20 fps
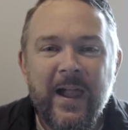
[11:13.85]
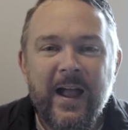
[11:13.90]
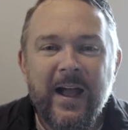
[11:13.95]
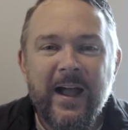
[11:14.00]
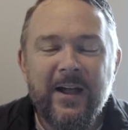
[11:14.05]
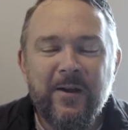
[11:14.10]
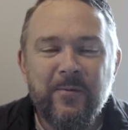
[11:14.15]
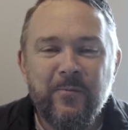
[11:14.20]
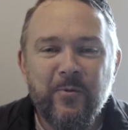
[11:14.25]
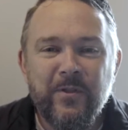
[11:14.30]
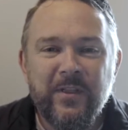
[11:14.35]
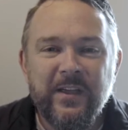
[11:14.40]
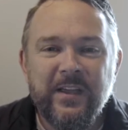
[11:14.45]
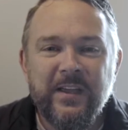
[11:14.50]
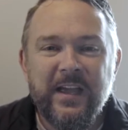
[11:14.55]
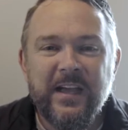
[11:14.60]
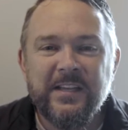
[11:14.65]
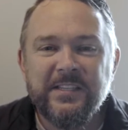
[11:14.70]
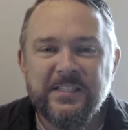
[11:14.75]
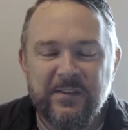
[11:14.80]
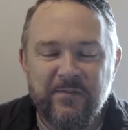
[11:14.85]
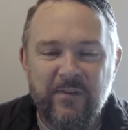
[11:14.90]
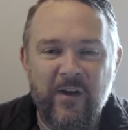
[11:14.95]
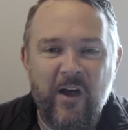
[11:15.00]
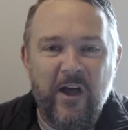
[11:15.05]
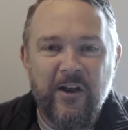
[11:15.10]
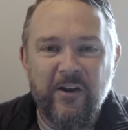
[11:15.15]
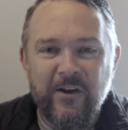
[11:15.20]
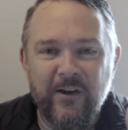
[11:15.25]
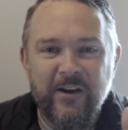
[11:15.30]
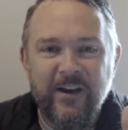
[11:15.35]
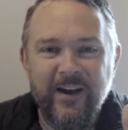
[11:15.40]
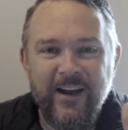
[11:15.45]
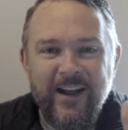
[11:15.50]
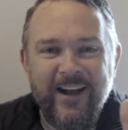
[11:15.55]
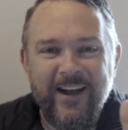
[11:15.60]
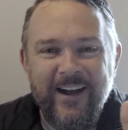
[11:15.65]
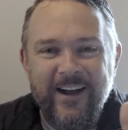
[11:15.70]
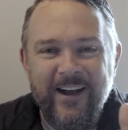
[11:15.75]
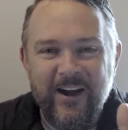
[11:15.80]
where the guests of honor
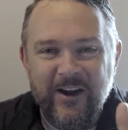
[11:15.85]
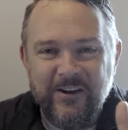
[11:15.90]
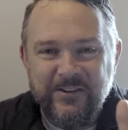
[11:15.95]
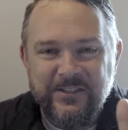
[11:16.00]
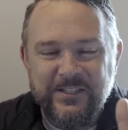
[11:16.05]
are